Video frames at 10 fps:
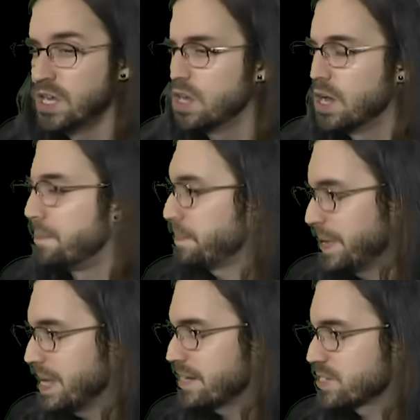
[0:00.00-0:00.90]
a
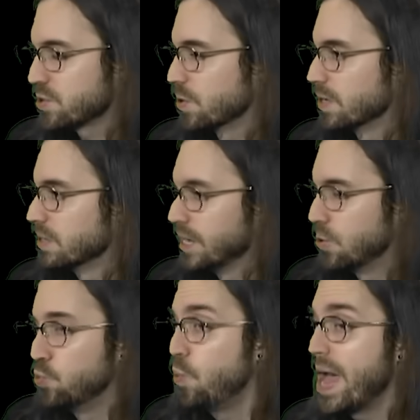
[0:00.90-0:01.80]
pit, or a
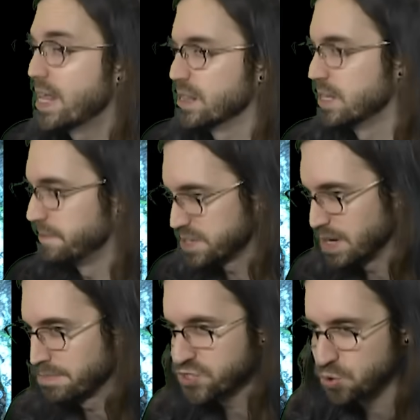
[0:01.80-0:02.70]
well of some
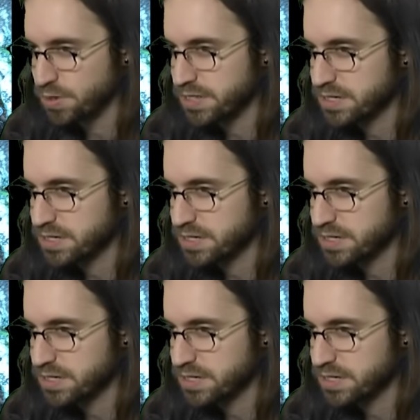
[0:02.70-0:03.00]
sort.